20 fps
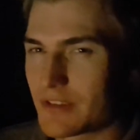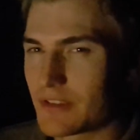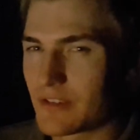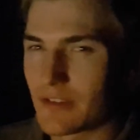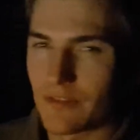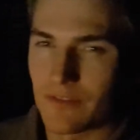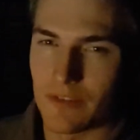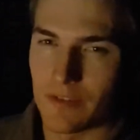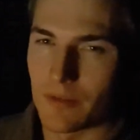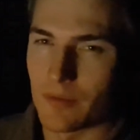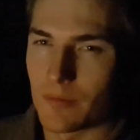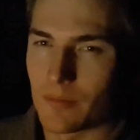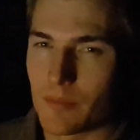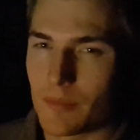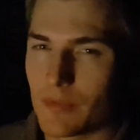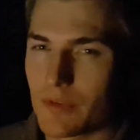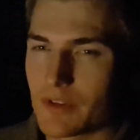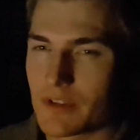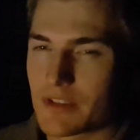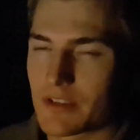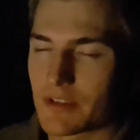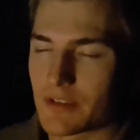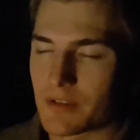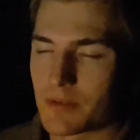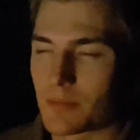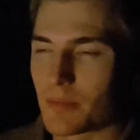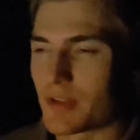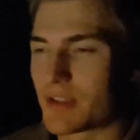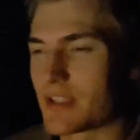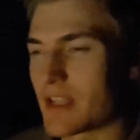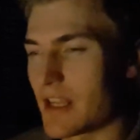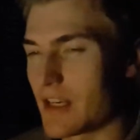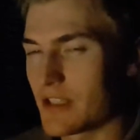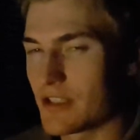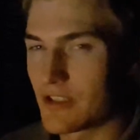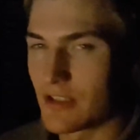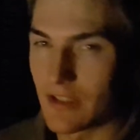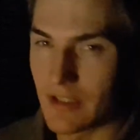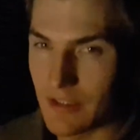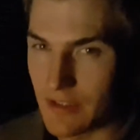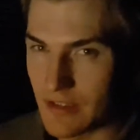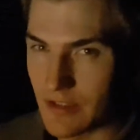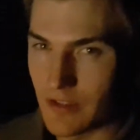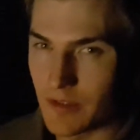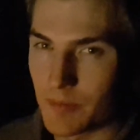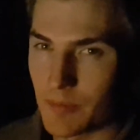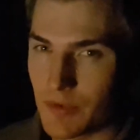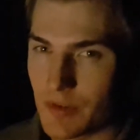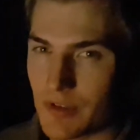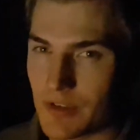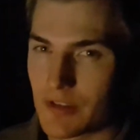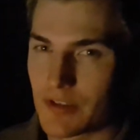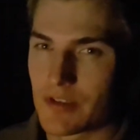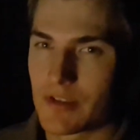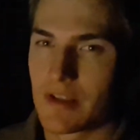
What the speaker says: stuff at once that's potentially too much